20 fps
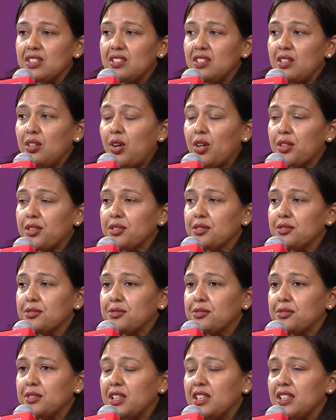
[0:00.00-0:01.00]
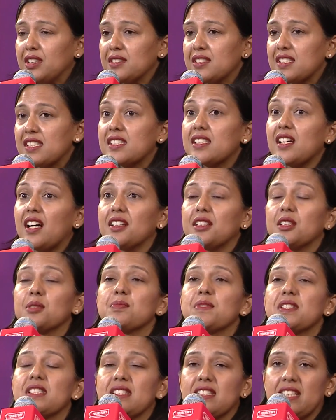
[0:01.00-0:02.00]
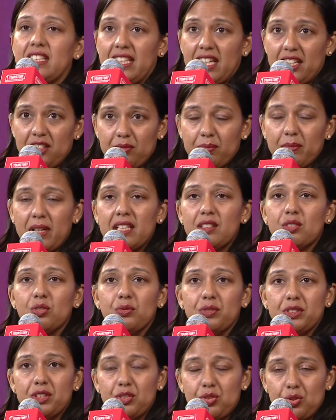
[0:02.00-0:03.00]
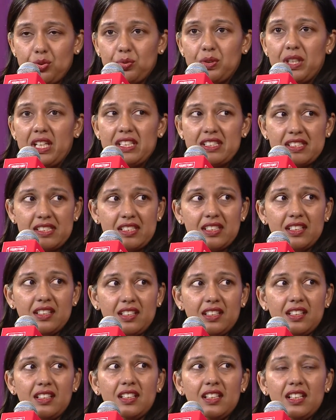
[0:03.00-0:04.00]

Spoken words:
A lot of startups that I've met over the 2 days here,